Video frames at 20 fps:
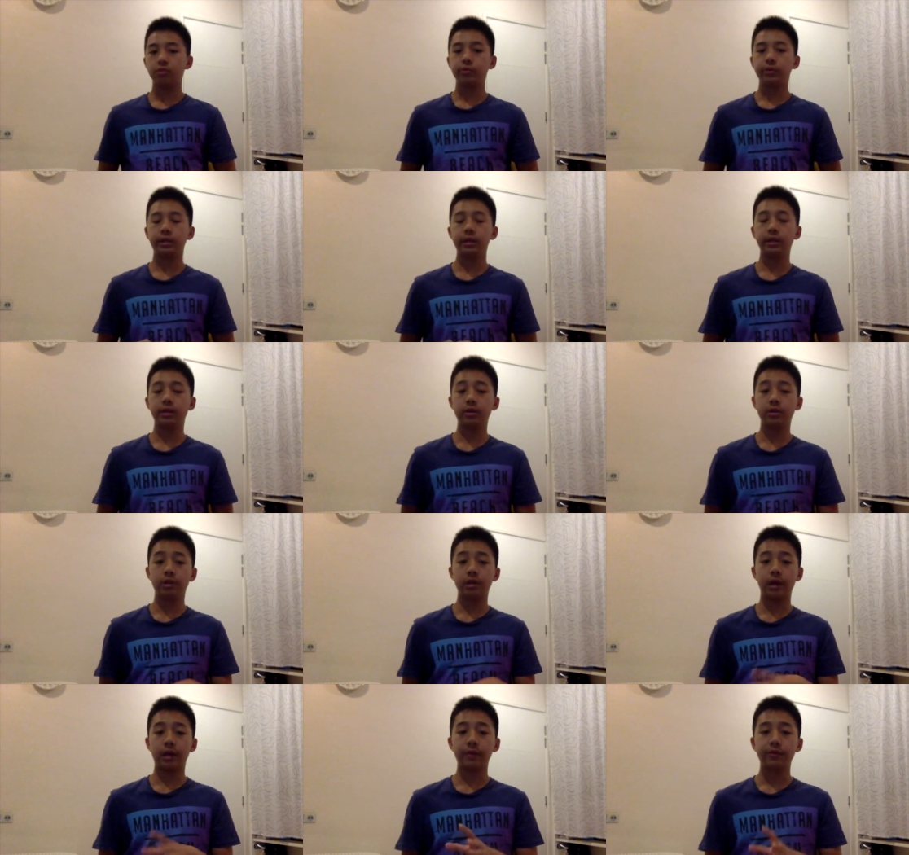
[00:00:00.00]
really
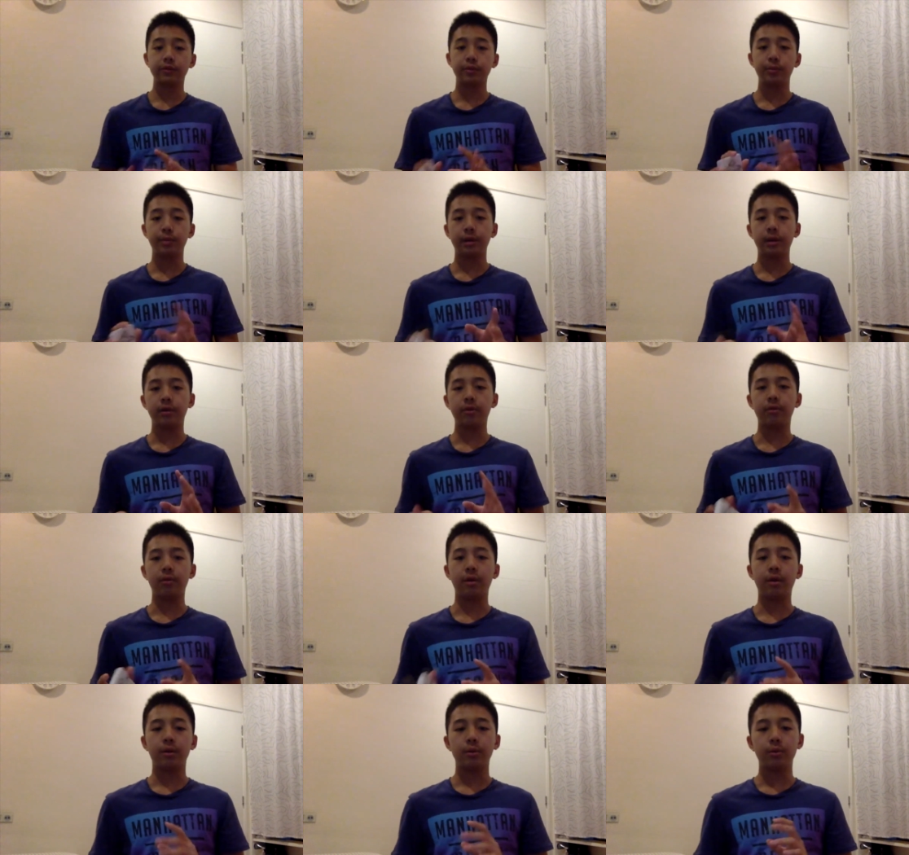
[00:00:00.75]
you have to play
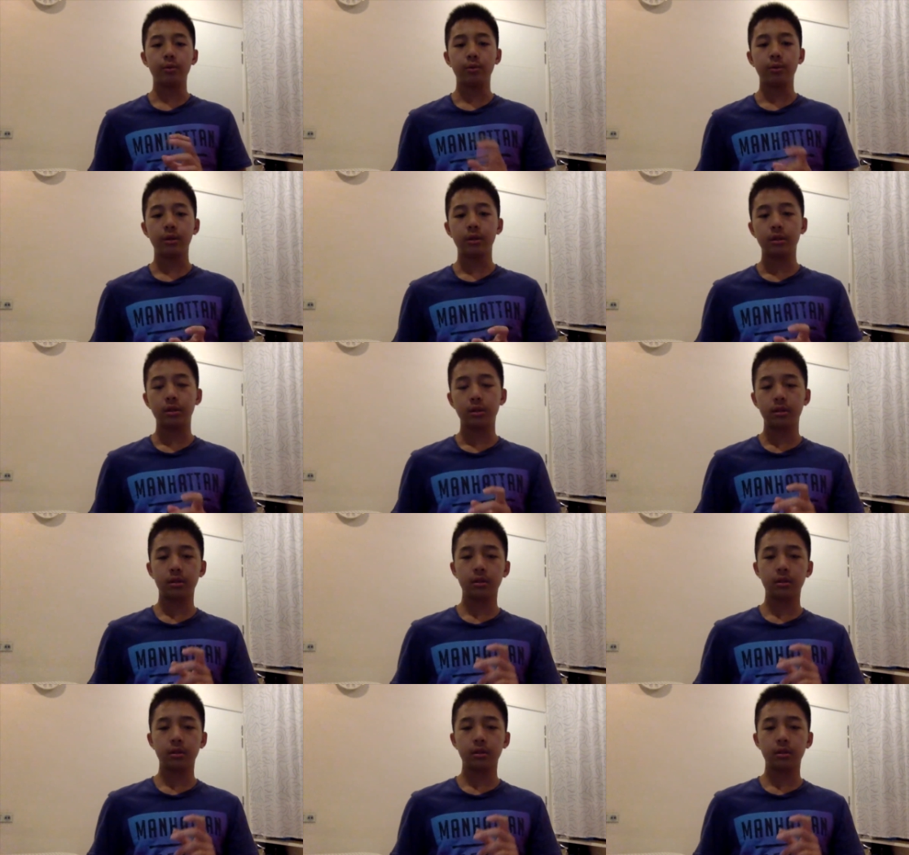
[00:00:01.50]
around with